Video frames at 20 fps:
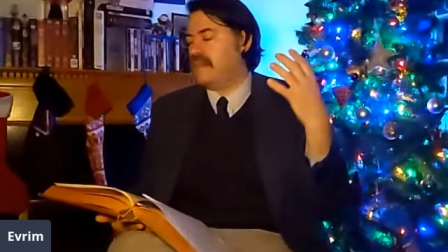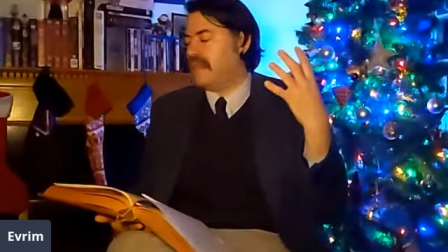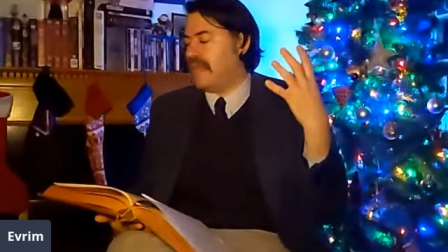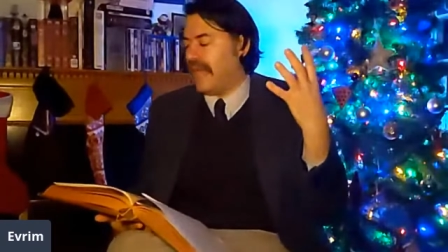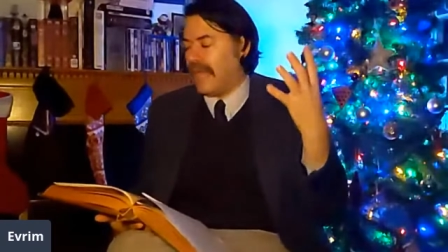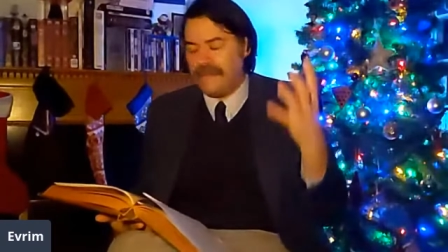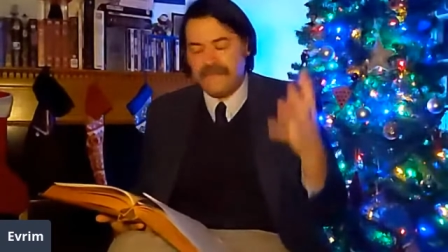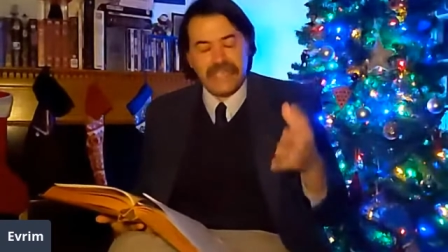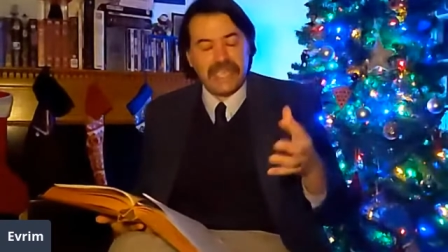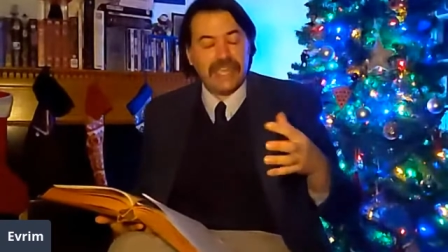
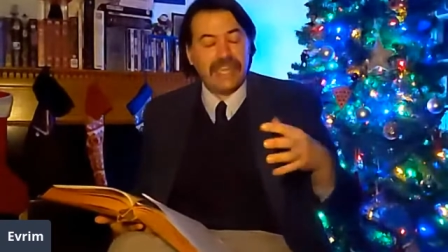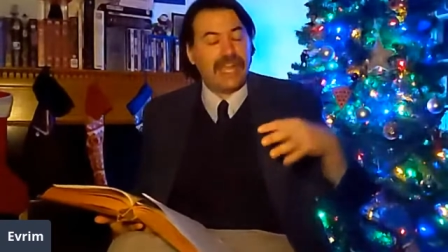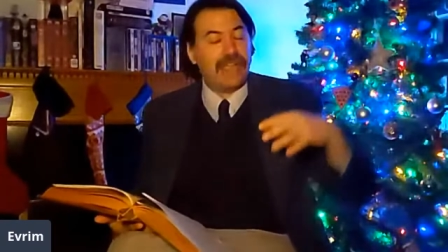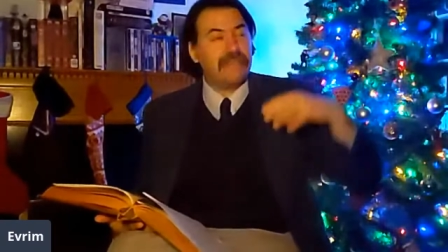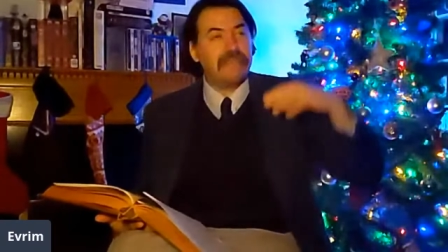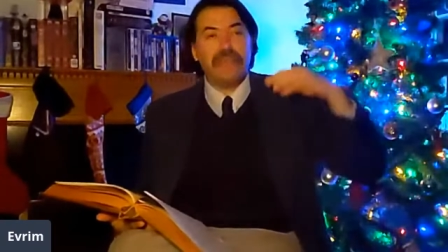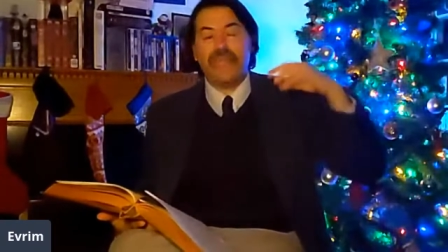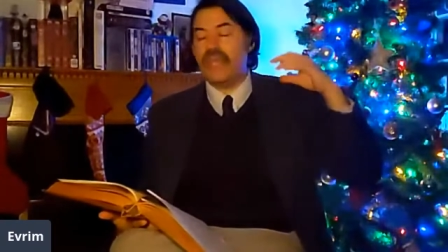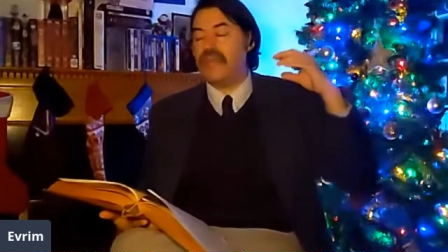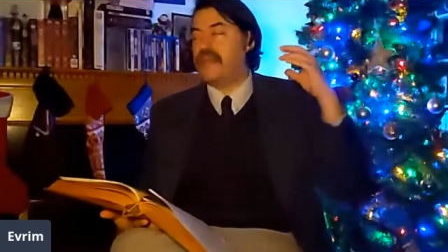having a
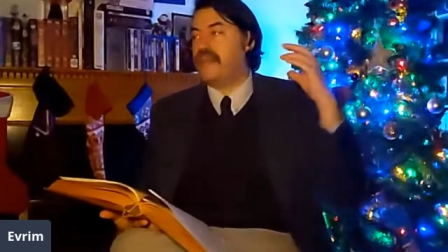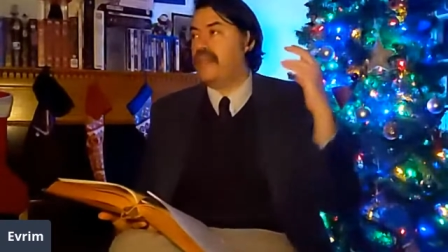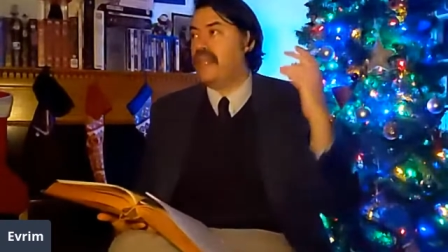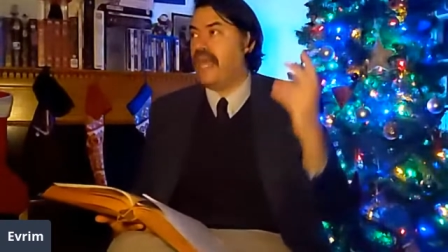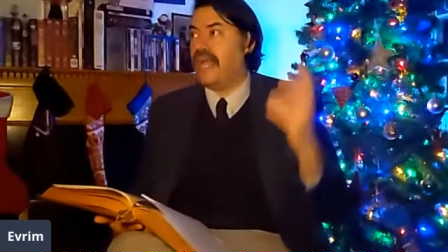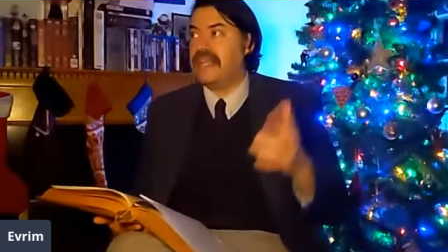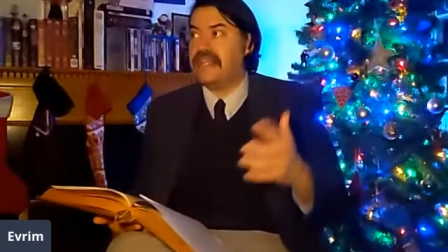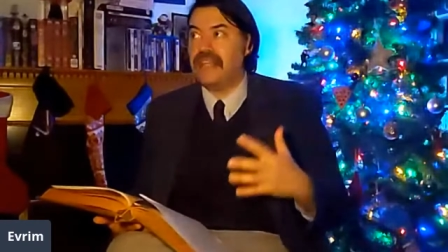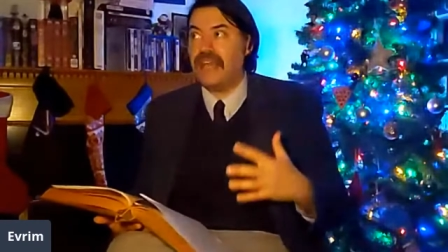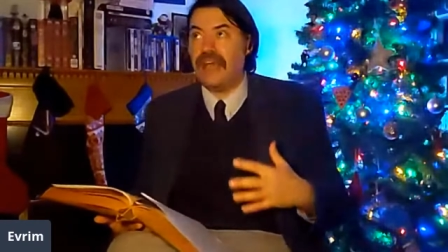nightmare
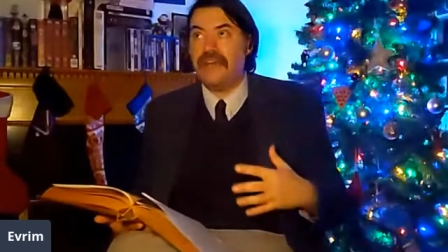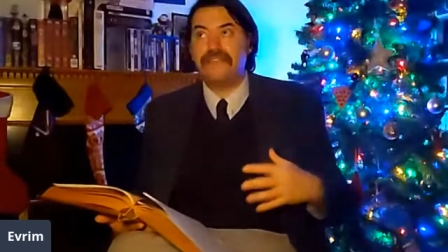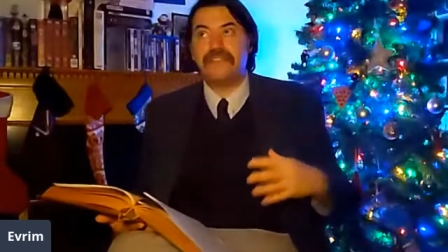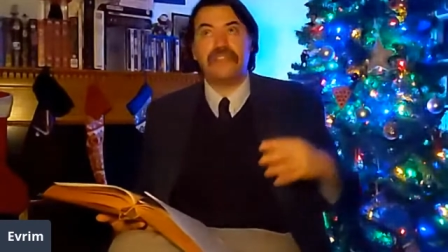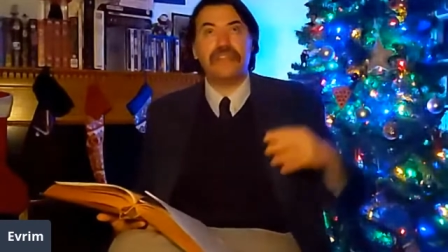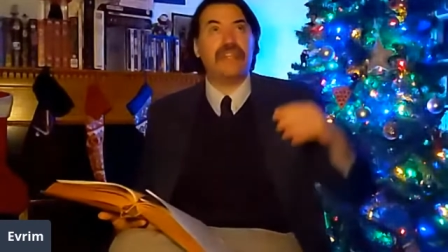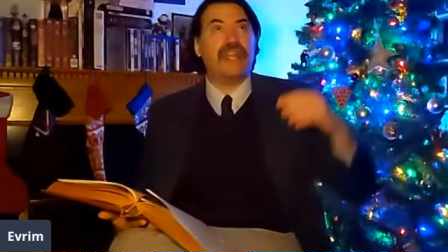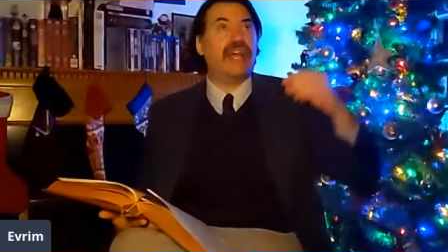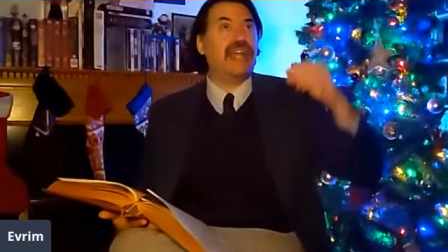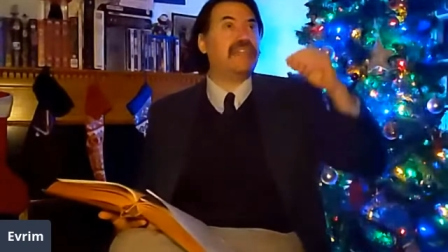night after
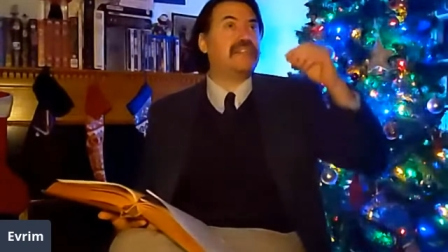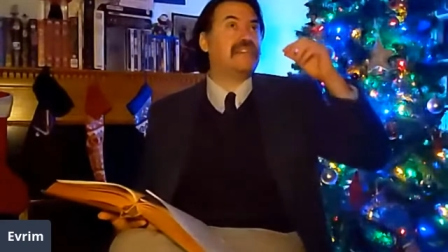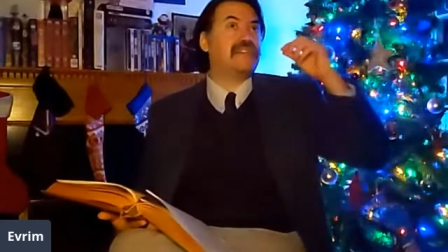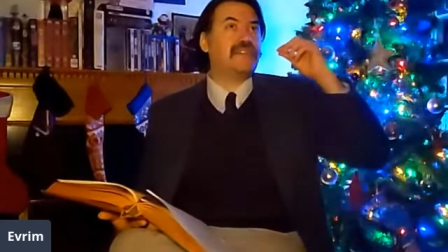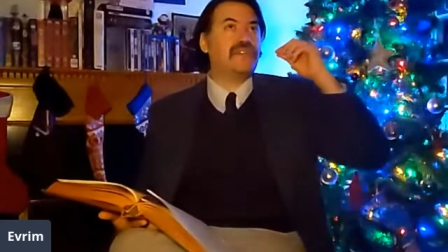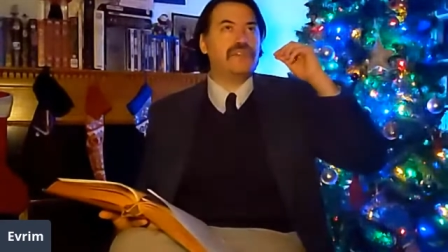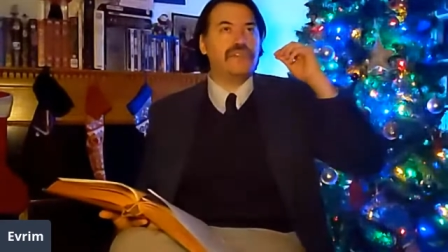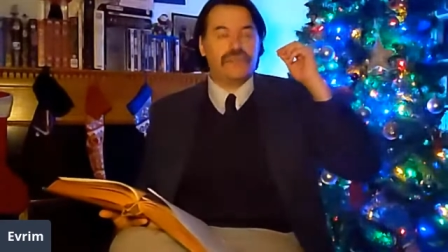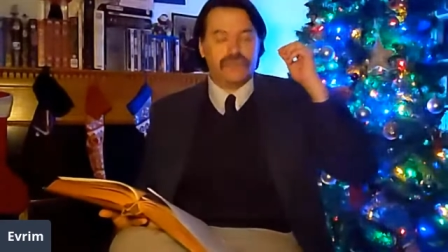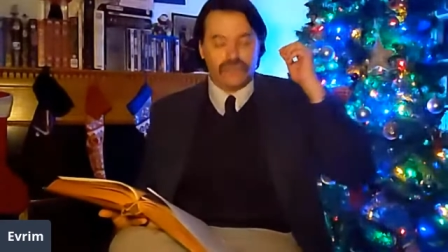night,
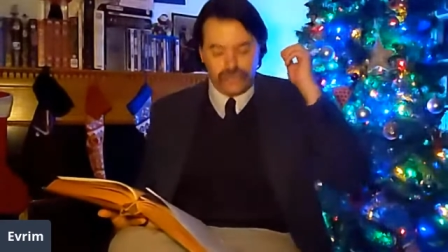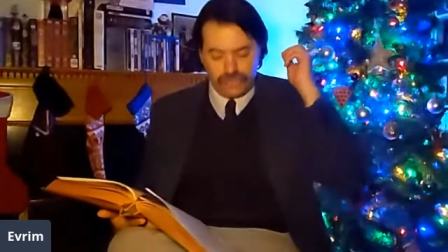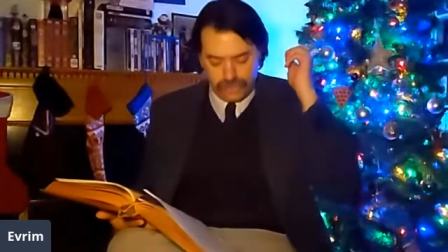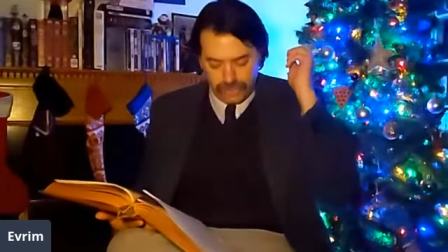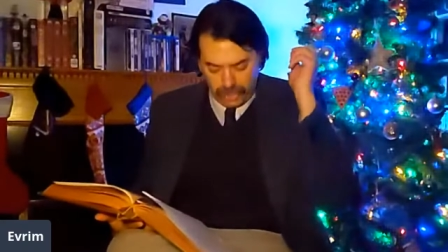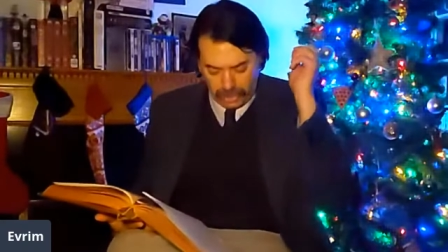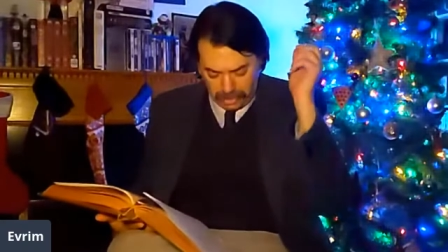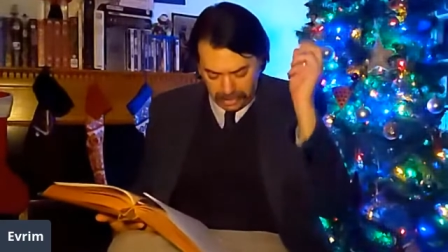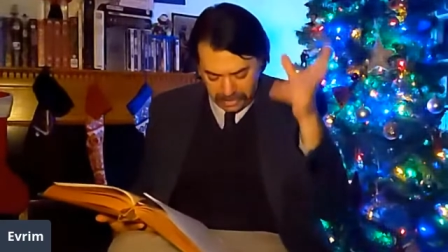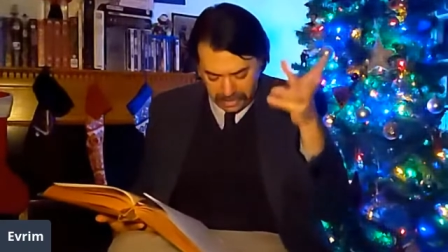
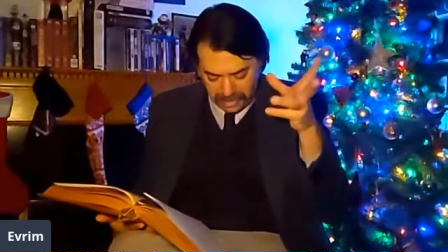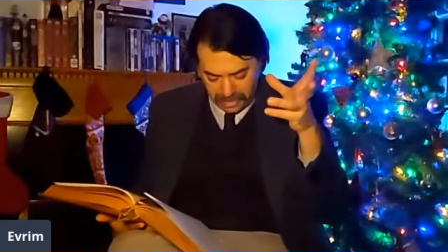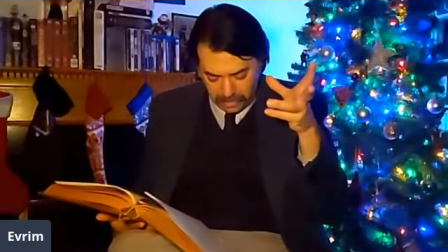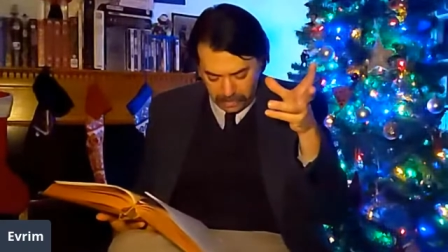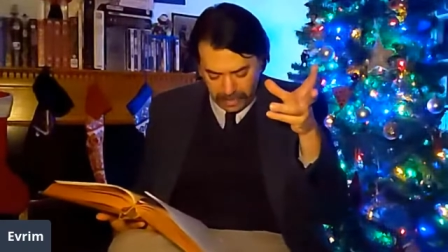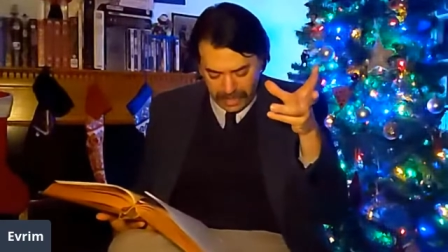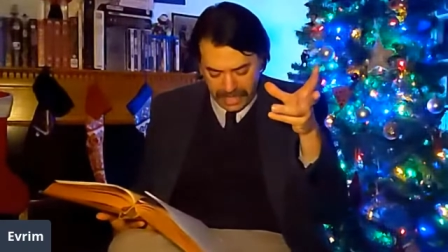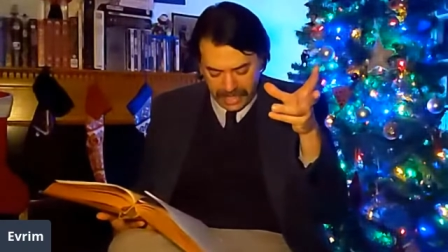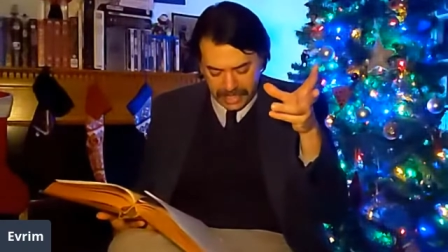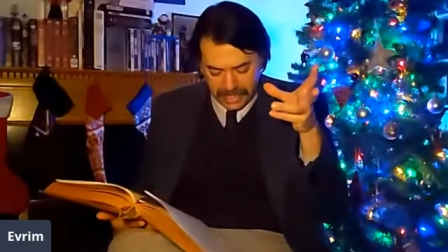jolted
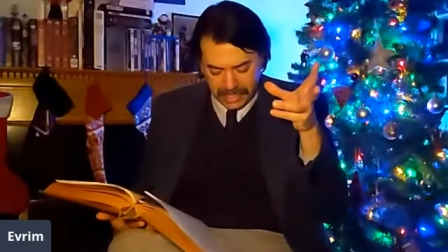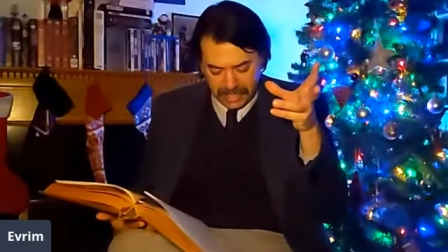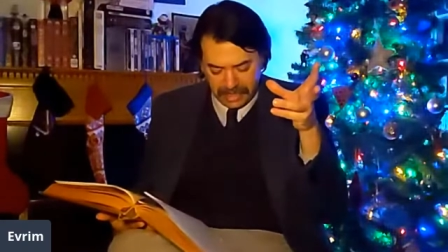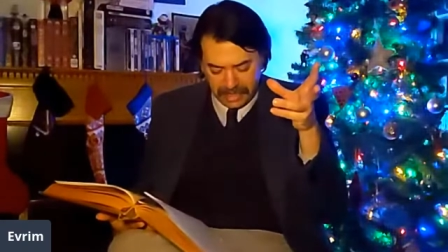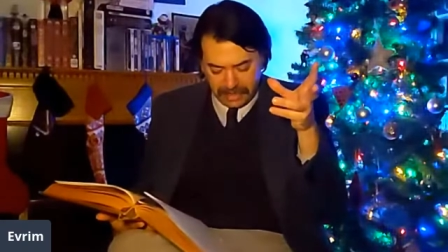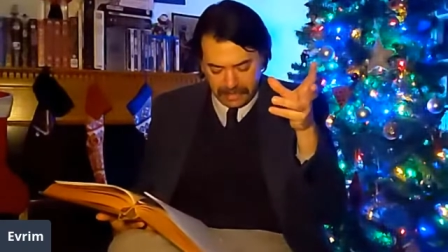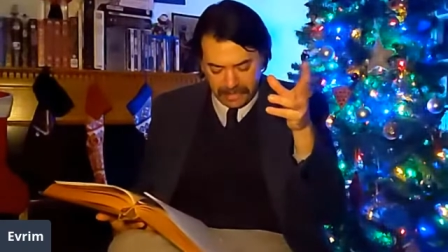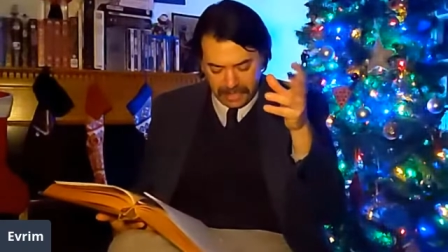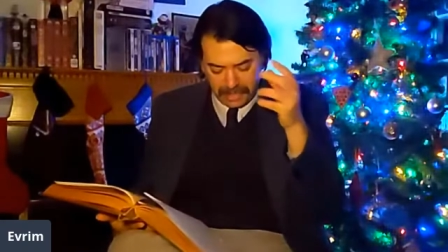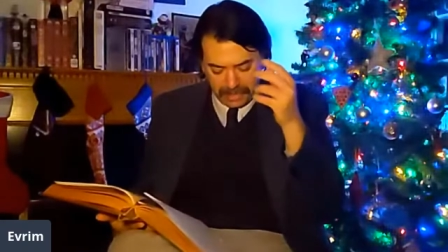awake in
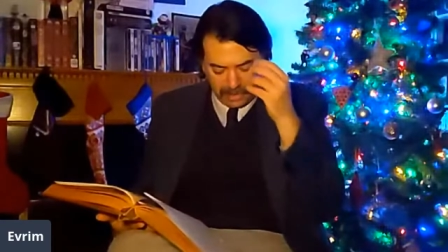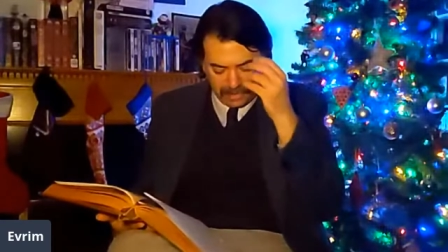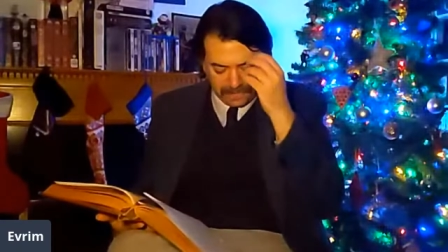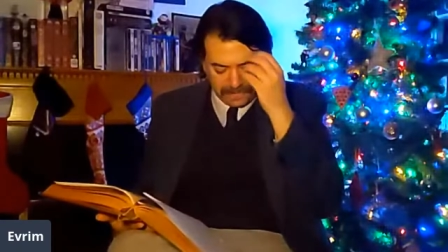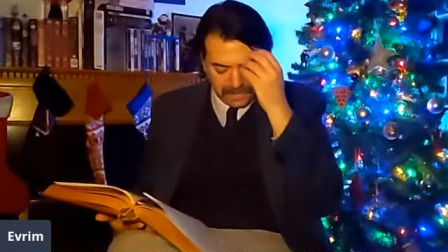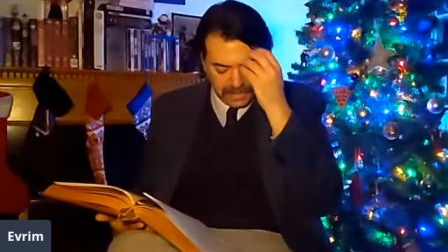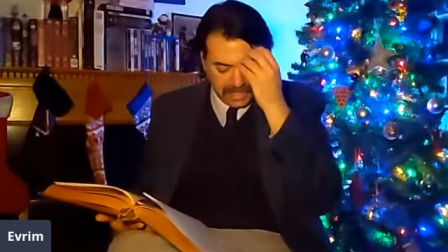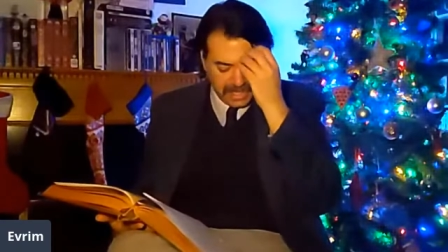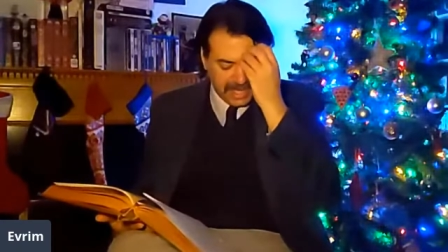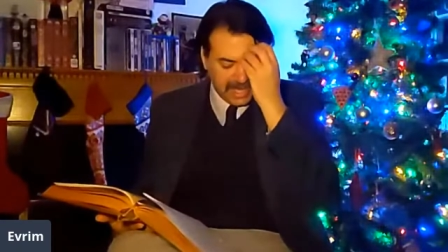the middle of
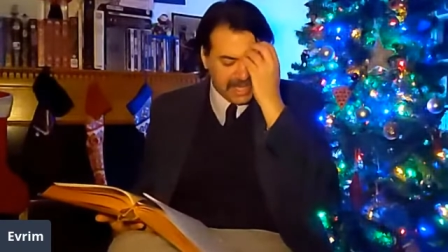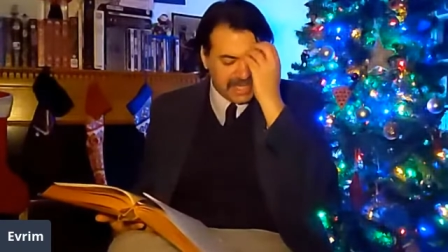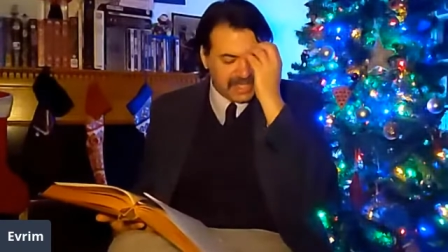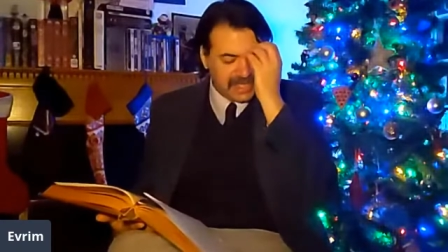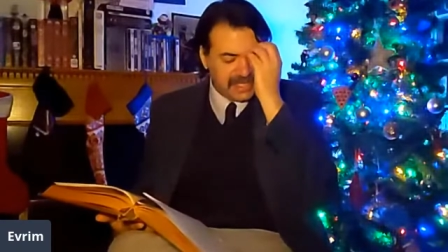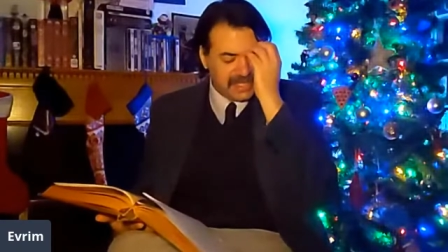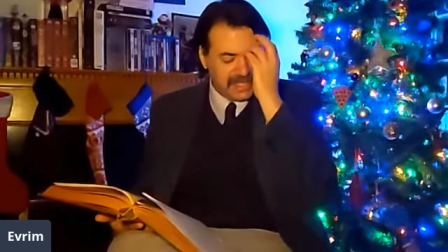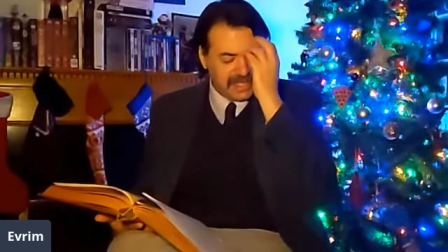the night.